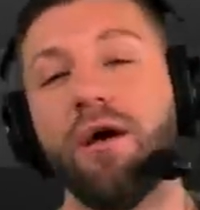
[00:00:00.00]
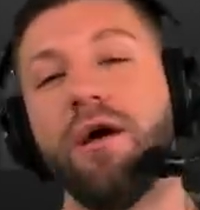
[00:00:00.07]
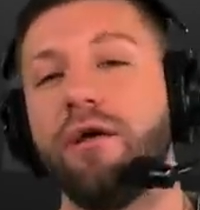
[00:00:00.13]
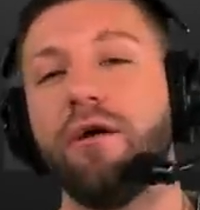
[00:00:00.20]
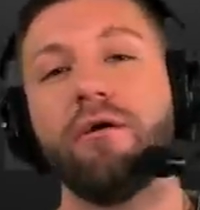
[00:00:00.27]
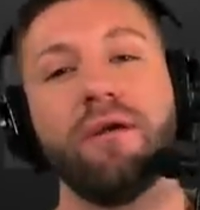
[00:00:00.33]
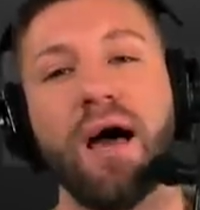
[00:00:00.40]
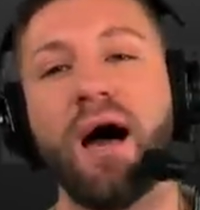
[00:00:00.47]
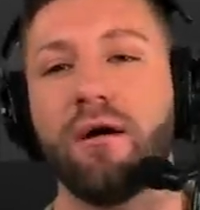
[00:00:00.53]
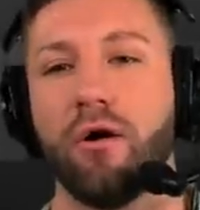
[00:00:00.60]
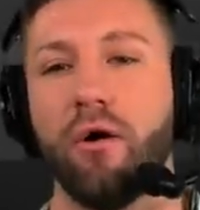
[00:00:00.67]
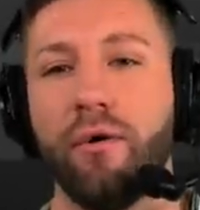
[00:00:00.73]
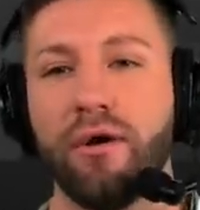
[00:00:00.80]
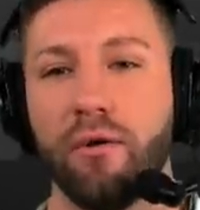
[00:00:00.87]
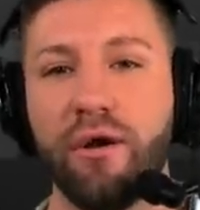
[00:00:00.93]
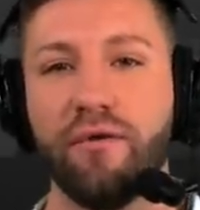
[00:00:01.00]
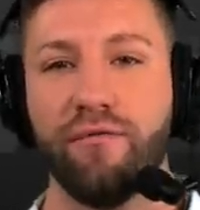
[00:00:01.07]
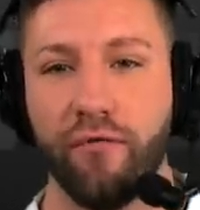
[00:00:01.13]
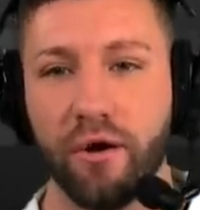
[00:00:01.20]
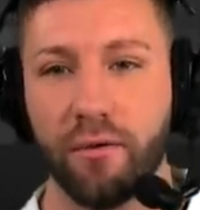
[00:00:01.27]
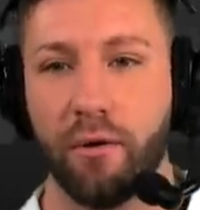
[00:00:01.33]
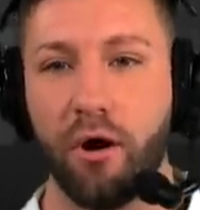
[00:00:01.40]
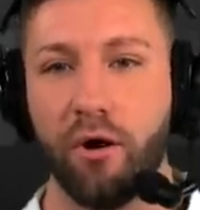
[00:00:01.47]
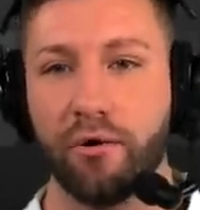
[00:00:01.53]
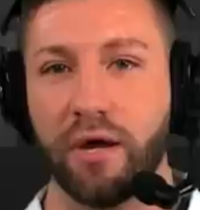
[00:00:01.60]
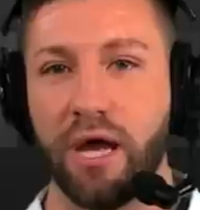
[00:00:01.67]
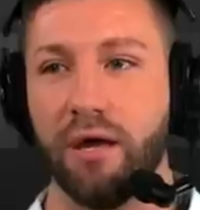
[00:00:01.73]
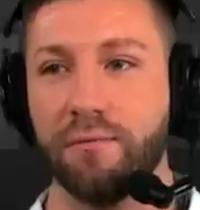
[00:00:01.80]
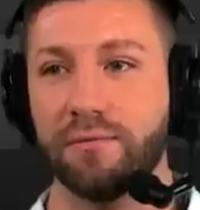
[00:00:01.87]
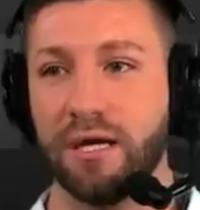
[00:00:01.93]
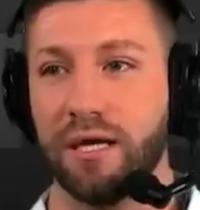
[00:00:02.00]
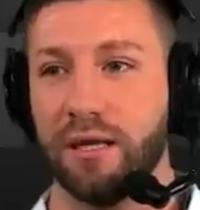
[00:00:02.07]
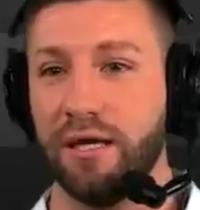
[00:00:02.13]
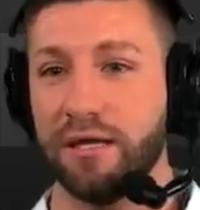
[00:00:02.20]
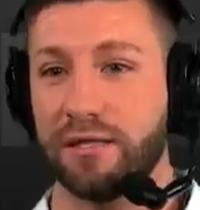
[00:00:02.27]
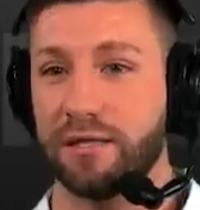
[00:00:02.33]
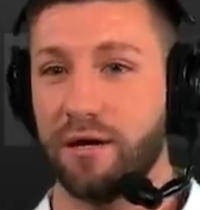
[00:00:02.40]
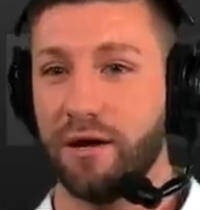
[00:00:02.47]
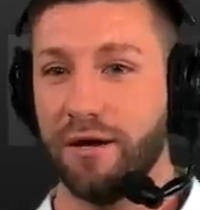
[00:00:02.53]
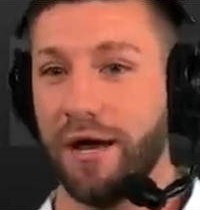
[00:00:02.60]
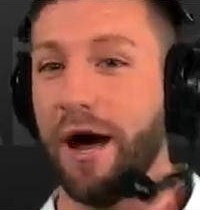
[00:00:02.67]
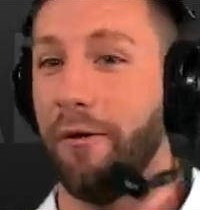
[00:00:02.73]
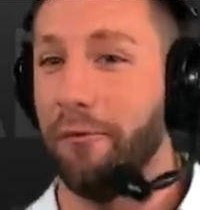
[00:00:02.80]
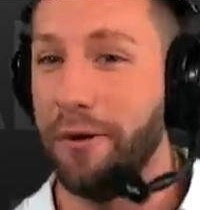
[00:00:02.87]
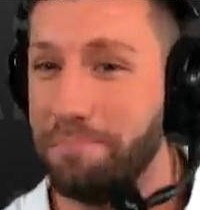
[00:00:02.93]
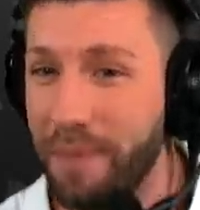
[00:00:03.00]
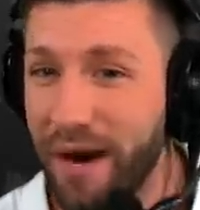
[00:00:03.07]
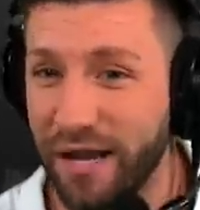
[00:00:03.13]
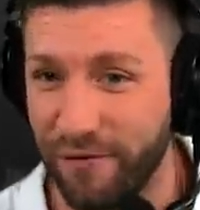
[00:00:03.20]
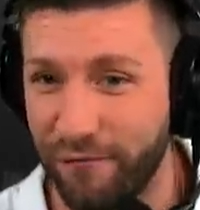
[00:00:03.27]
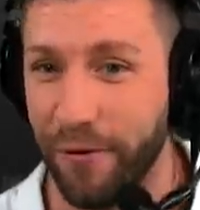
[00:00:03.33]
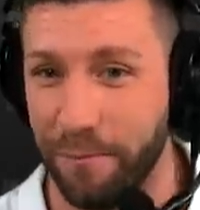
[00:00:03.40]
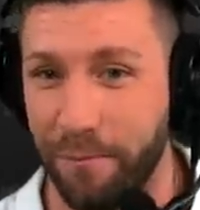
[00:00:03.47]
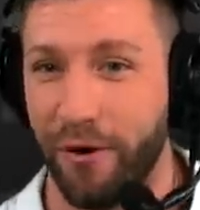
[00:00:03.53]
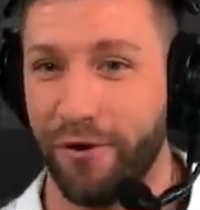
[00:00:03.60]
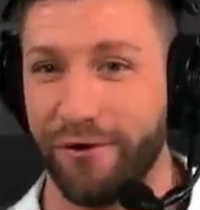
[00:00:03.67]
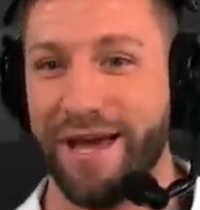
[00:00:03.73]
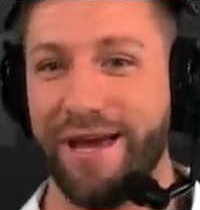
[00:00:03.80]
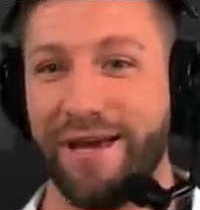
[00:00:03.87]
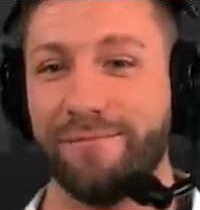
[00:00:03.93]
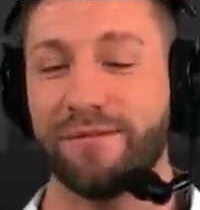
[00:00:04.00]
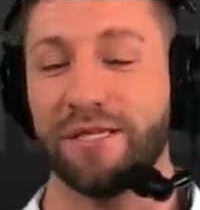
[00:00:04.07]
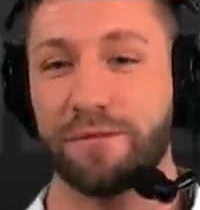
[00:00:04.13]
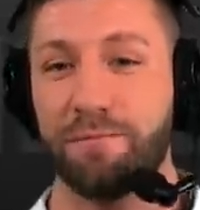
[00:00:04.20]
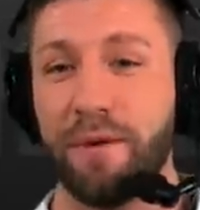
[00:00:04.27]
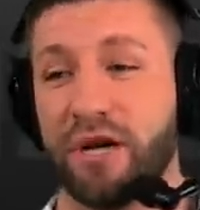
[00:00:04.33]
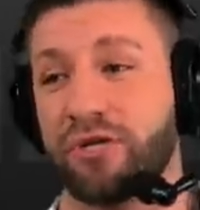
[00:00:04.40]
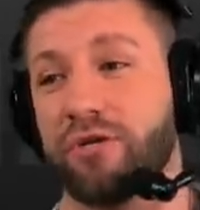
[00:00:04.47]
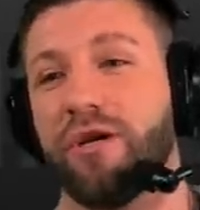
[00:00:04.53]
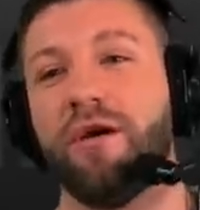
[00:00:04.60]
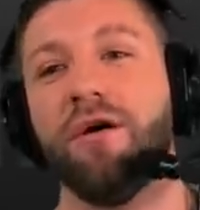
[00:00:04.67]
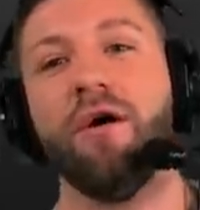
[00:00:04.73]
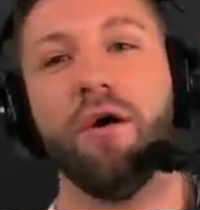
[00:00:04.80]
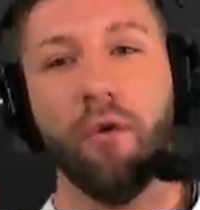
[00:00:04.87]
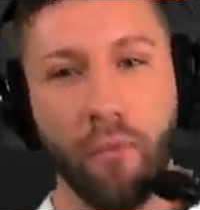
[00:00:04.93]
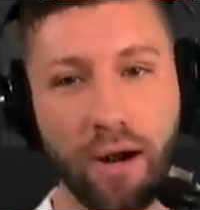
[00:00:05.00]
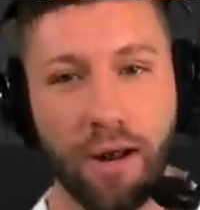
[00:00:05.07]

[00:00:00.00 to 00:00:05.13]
you're not going to win football games, at least not win many football games, especially when it